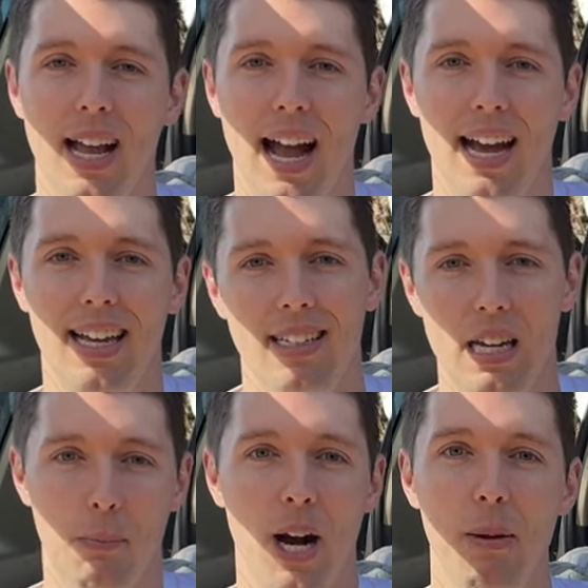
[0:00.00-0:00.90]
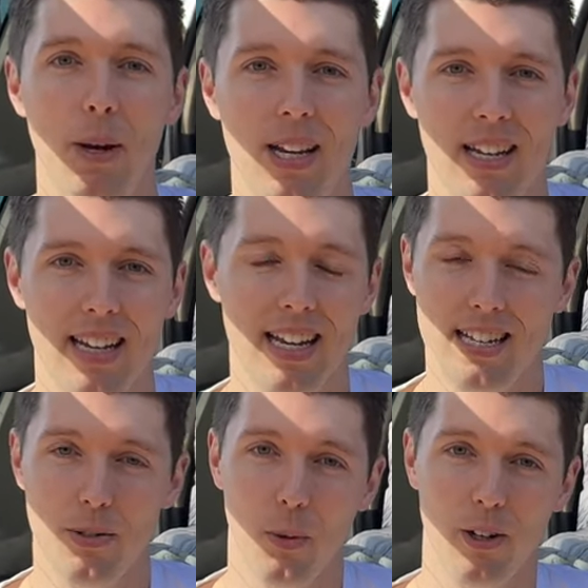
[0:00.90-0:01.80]
and in my opinion
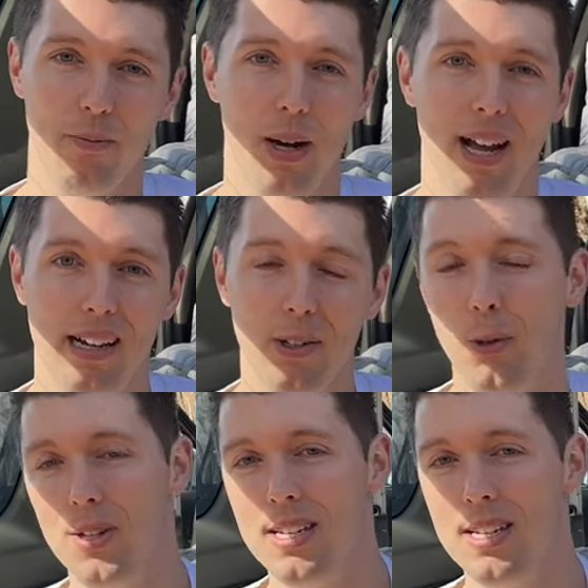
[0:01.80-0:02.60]
is one of my coolest